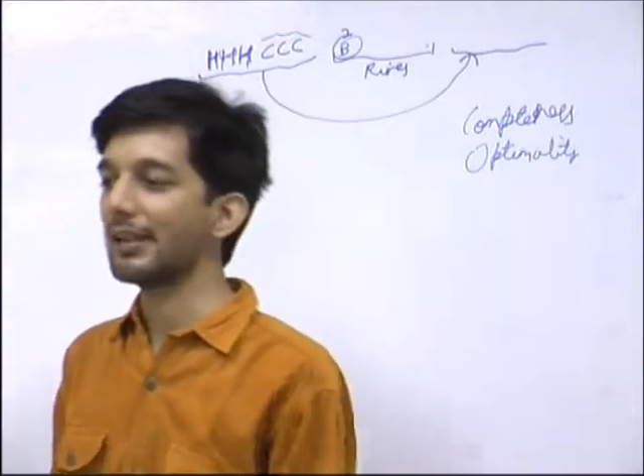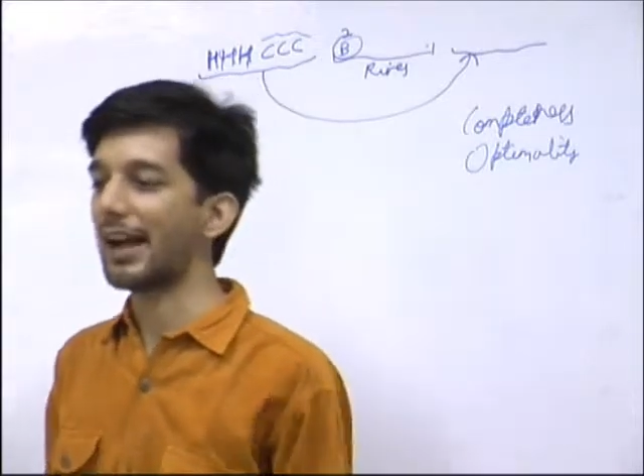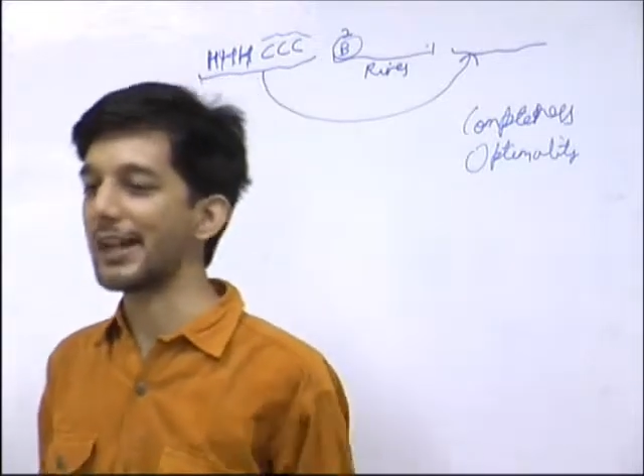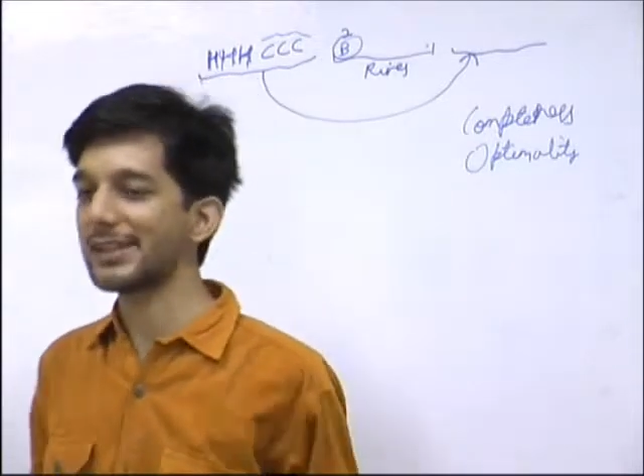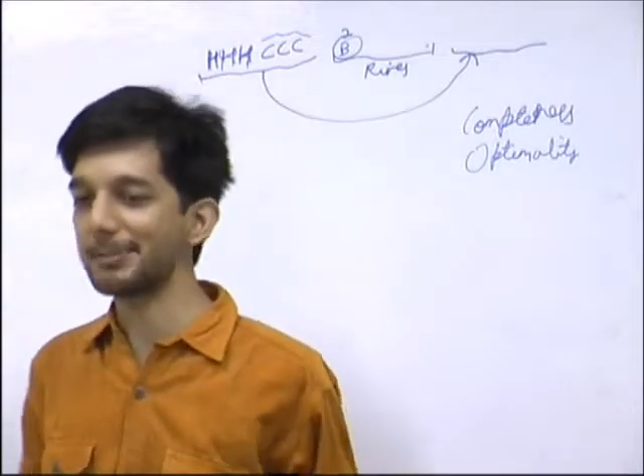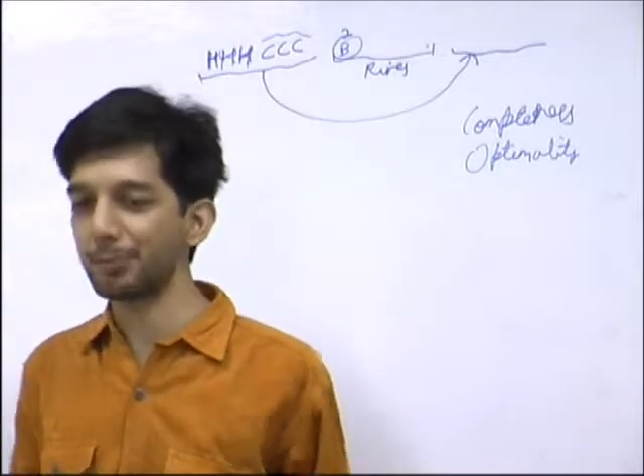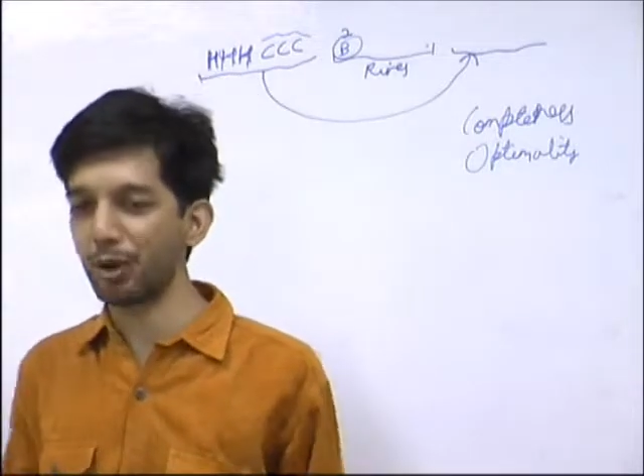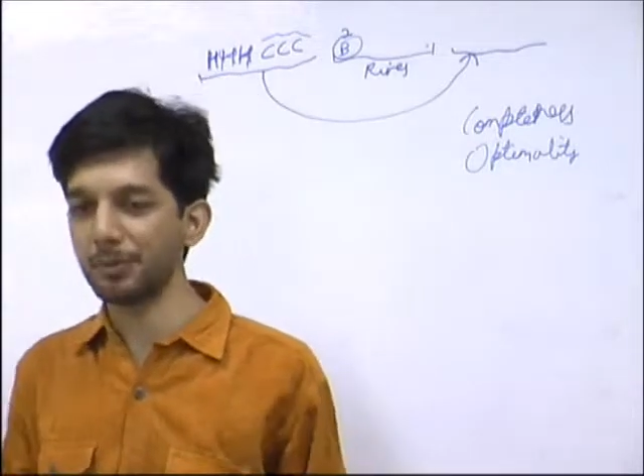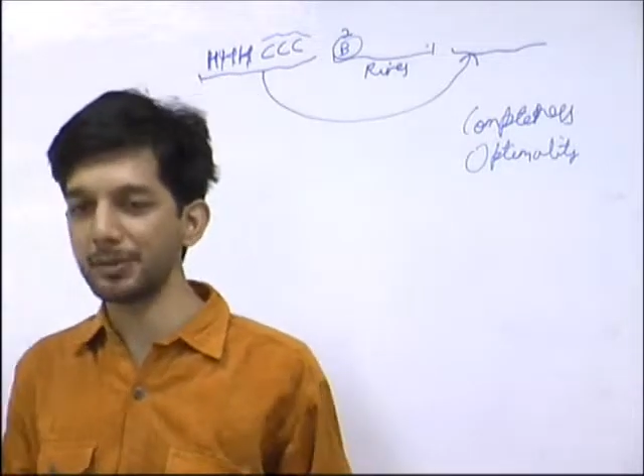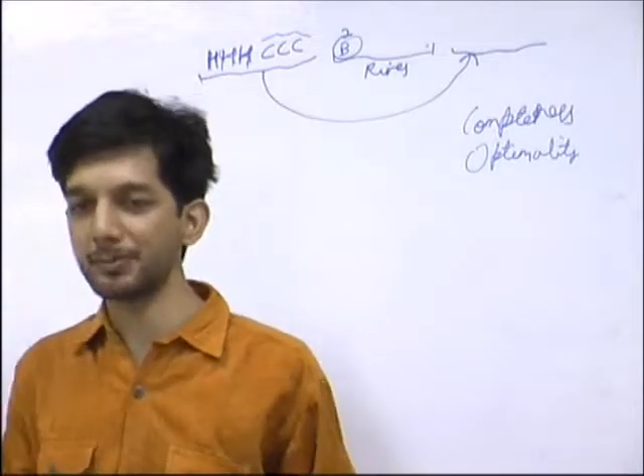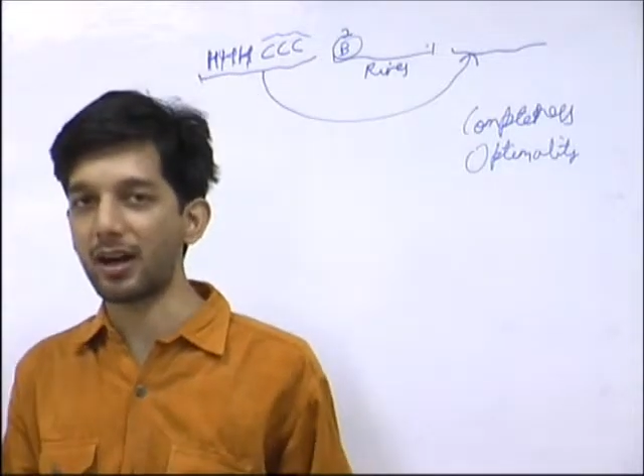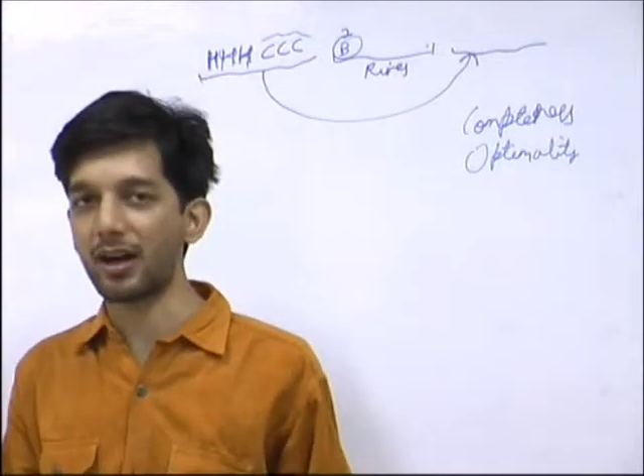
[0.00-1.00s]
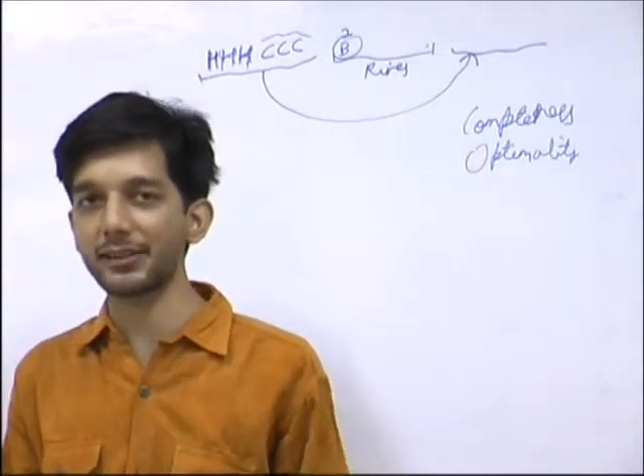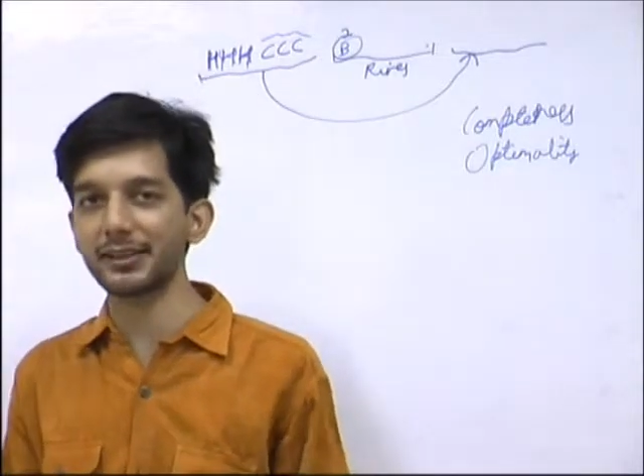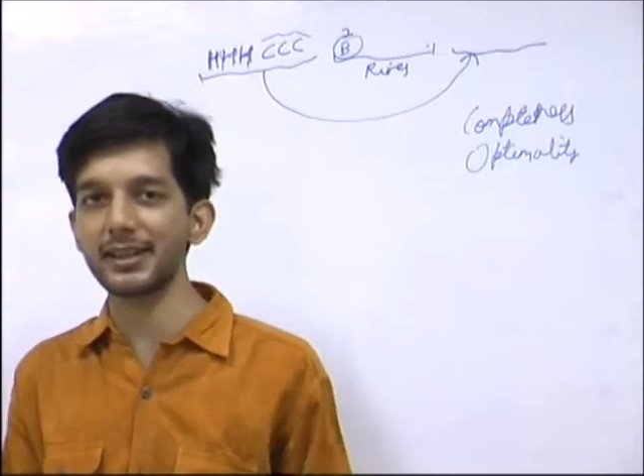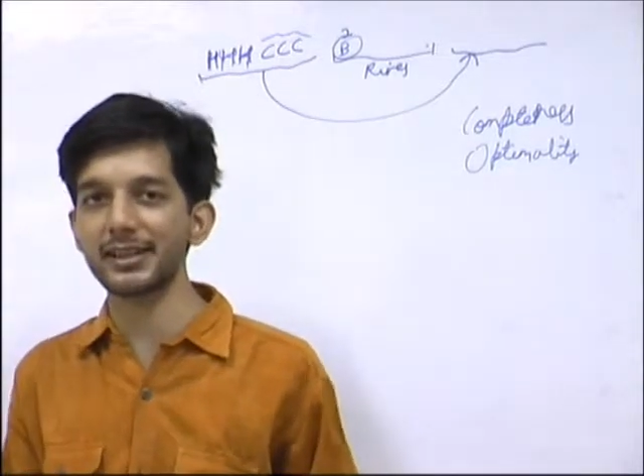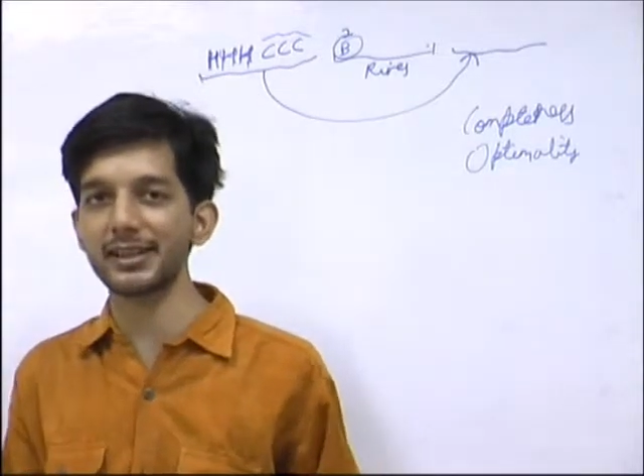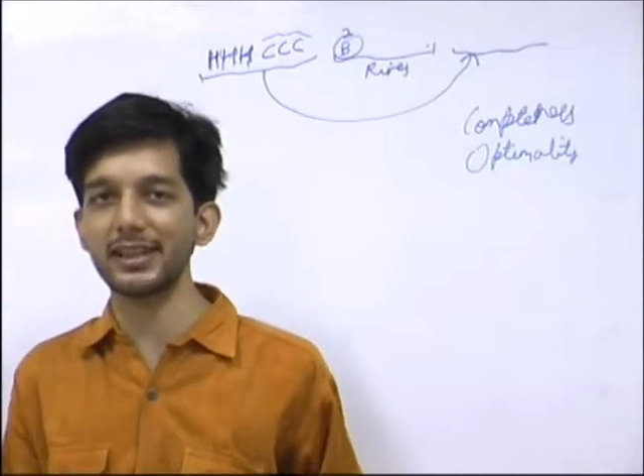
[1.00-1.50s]
As the problem
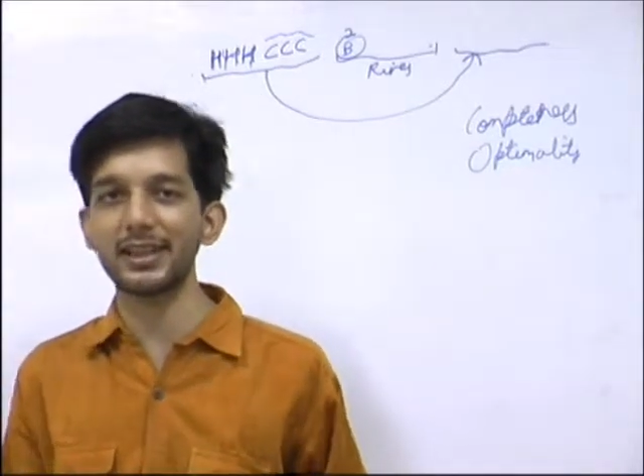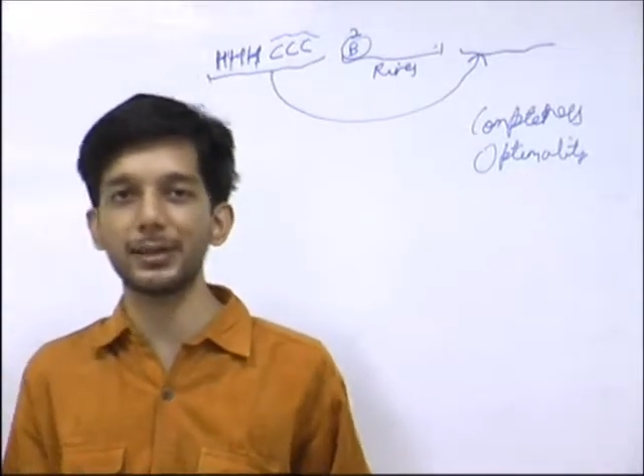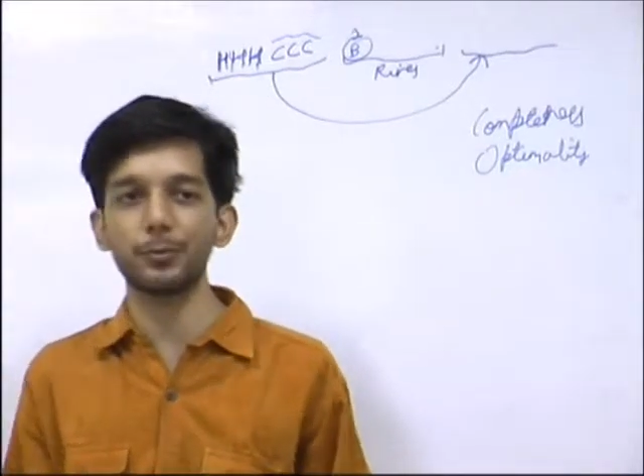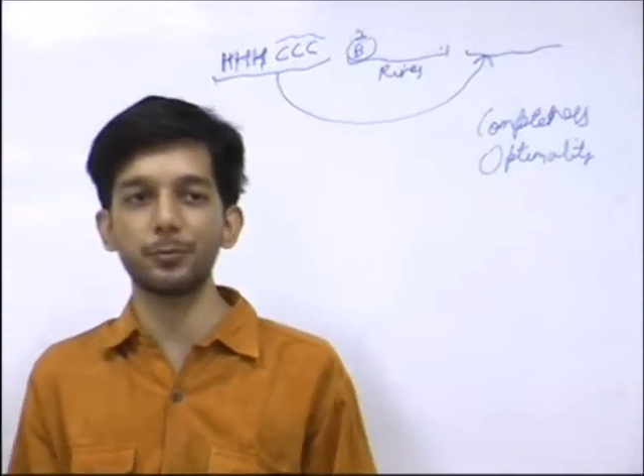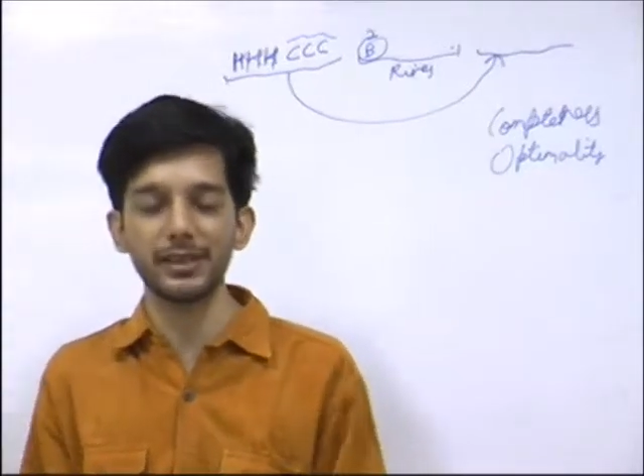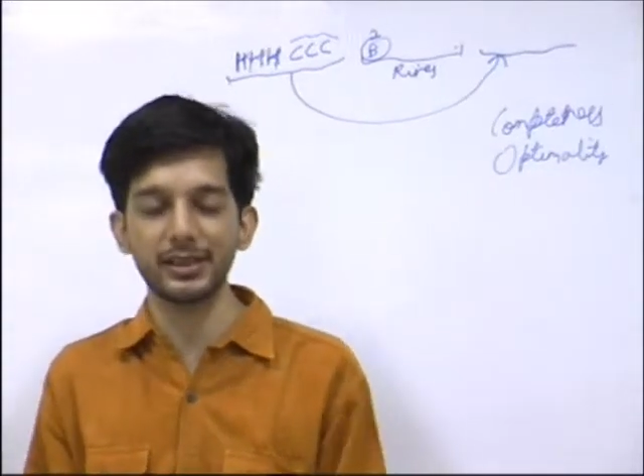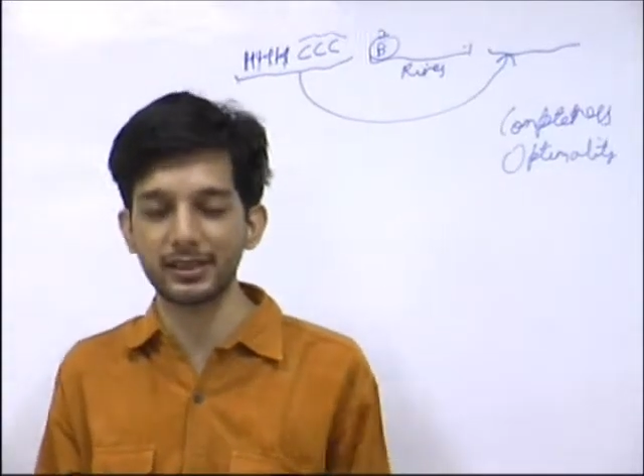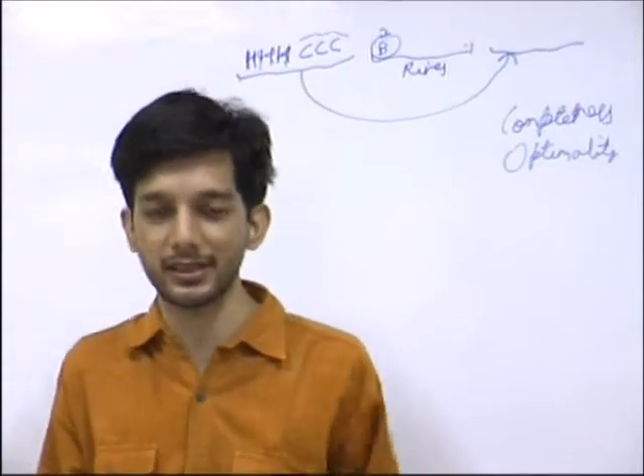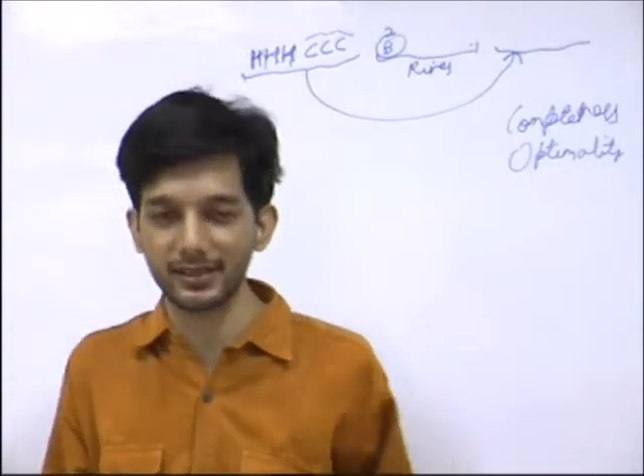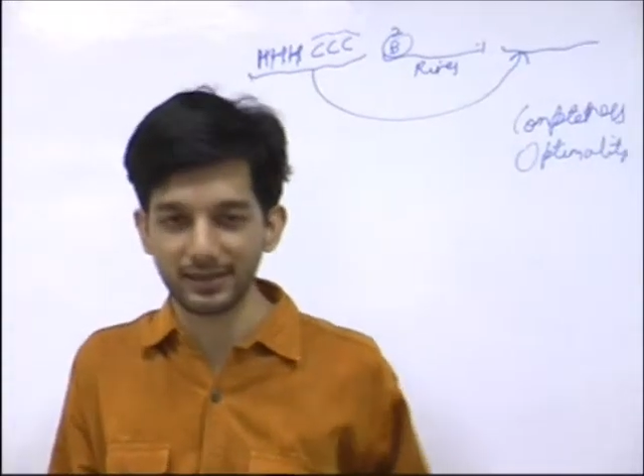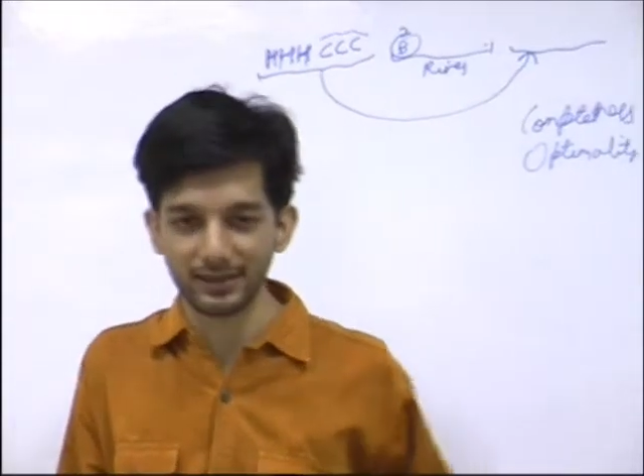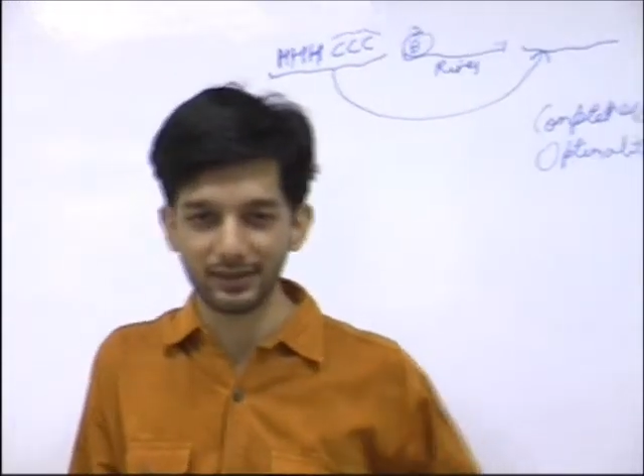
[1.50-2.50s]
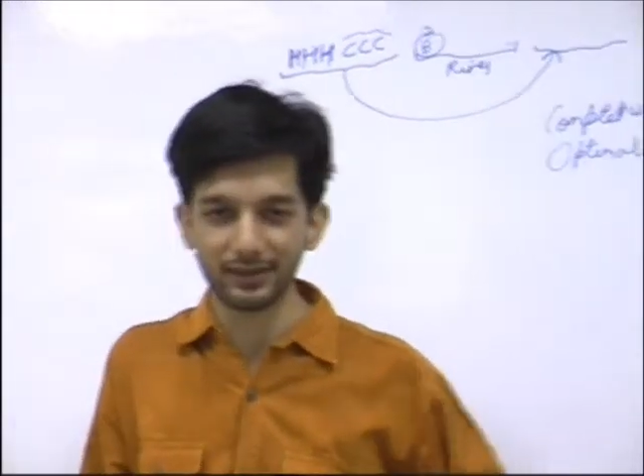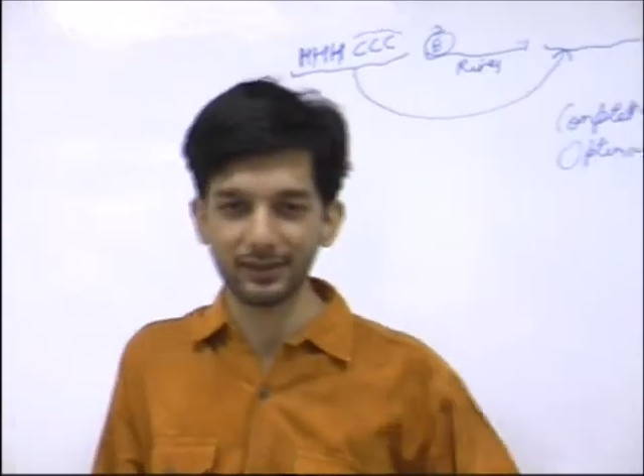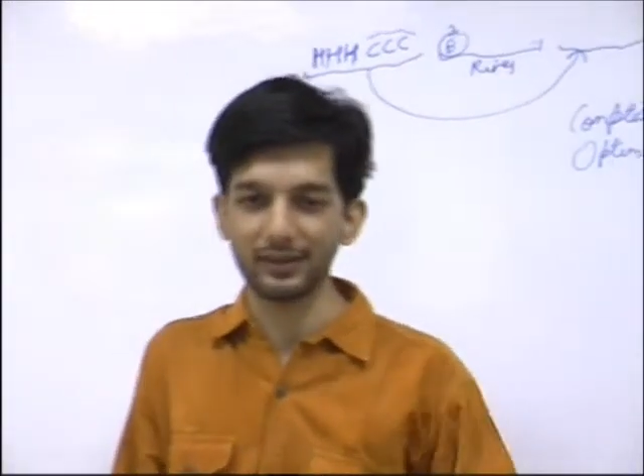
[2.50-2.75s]
hardness increases,